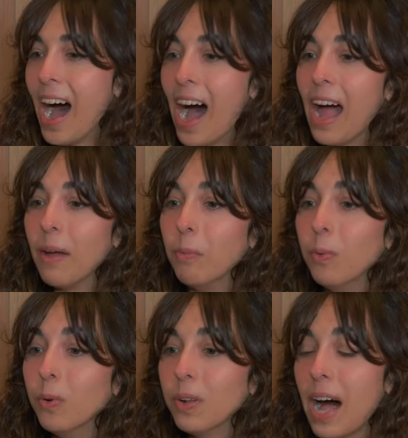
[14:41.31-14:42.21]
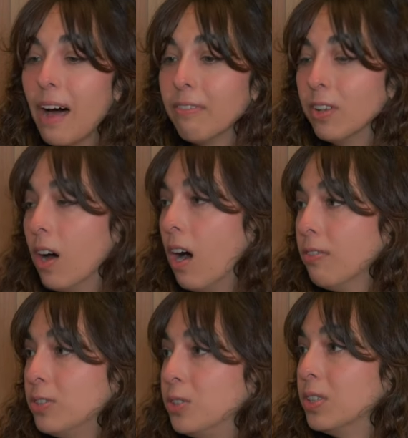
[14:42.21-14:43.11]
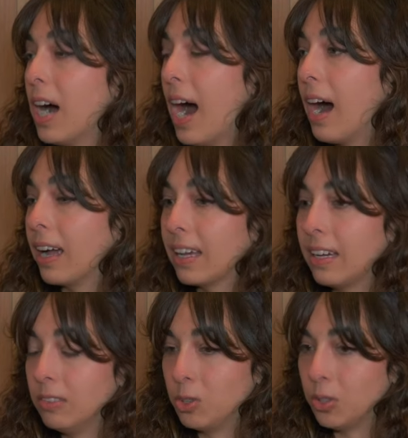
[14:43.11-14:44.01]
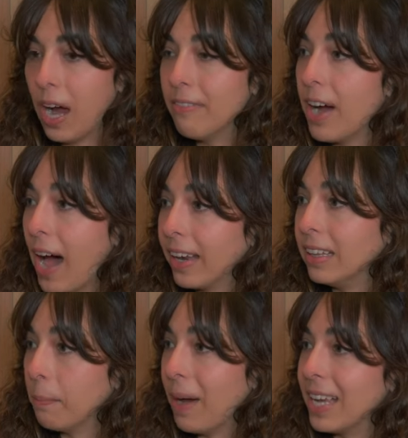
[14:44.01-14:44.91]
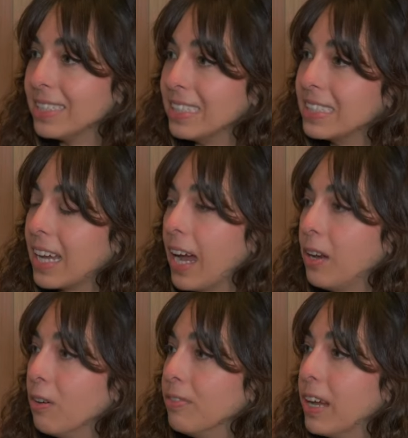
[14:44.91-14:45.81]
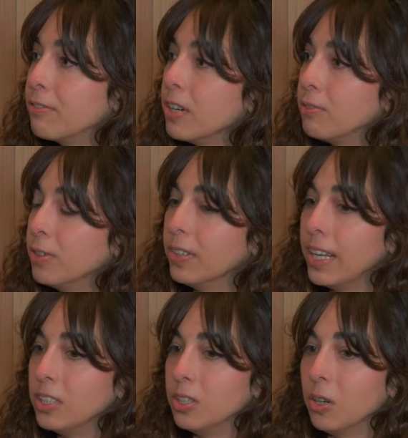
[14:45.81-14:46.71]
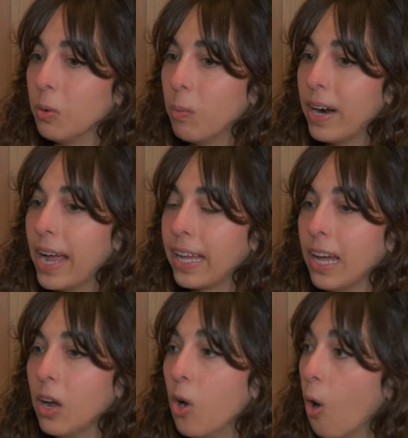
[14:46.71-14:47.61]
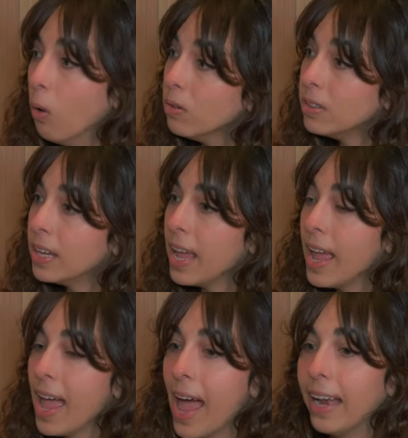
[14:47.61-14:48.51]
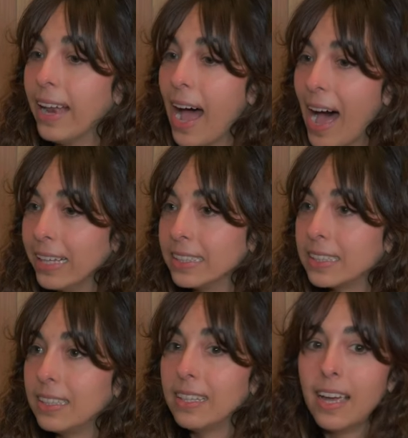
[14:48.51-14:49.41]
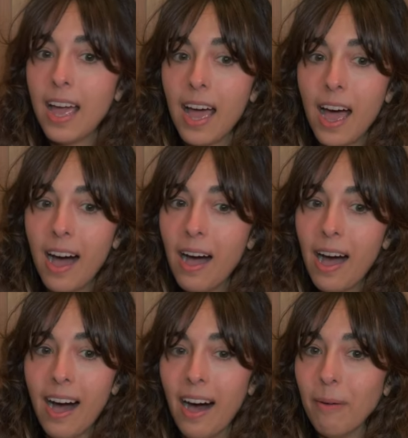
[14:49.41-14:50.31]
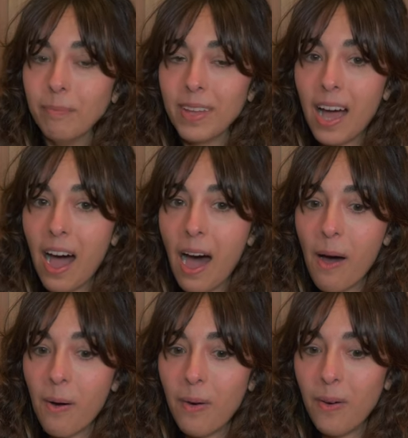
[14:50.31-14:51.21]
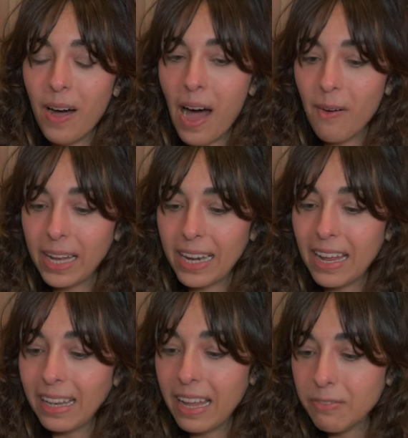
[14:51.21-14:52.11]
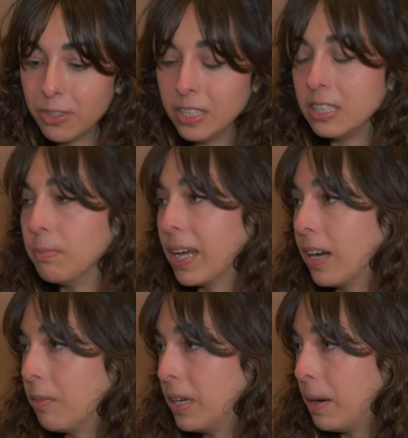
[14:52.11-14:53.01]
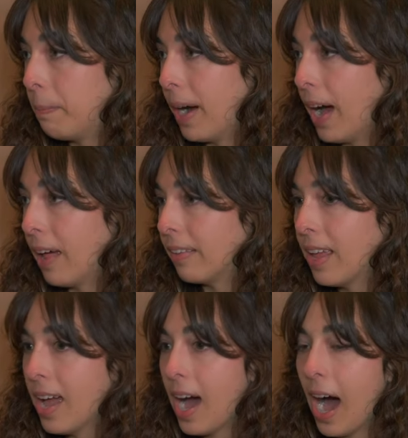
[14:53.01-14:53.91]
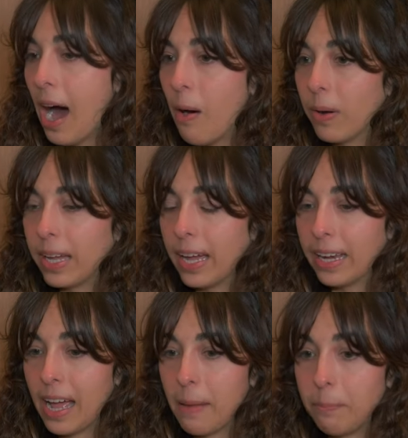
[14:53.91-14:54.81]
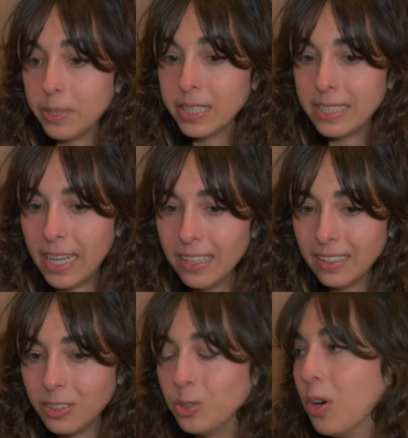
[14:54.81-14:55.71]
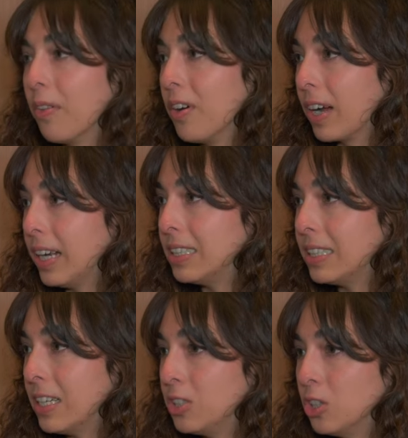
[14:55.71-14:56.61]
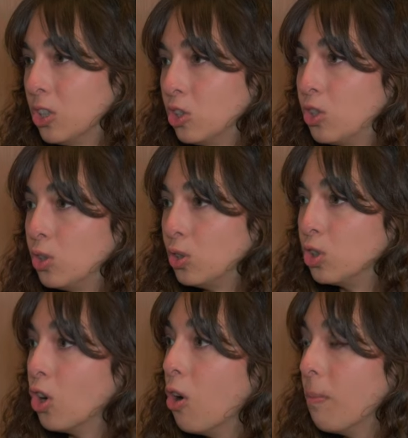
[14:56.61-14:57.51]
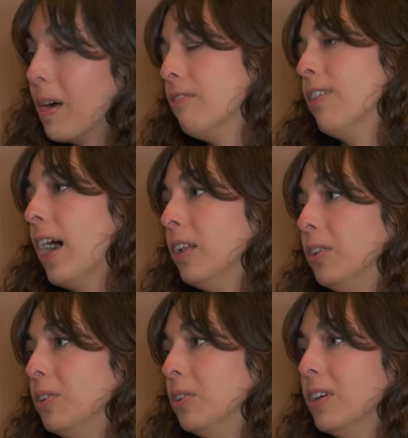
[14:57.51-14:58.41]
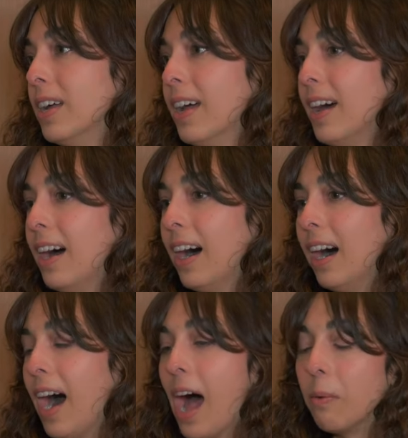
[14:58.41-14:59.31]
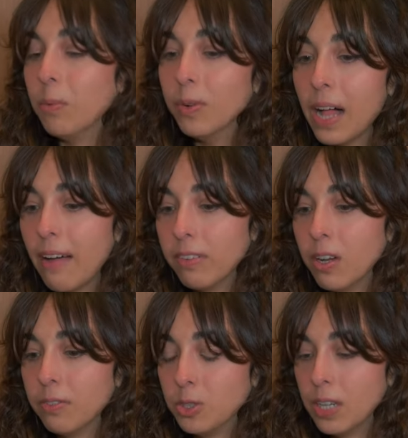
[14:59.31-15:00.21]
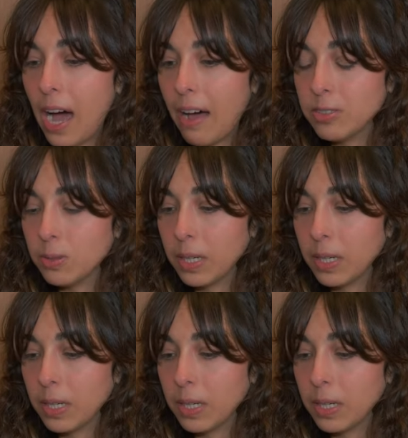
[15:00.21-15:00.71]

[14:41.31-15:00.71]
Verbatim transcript: I would have loved to have to have had in the past this kind of DevRel foundation where I can go and ask um, how how can I leverage my career path? How can I present to other organizations to show my value? Uh, I would have loved to have some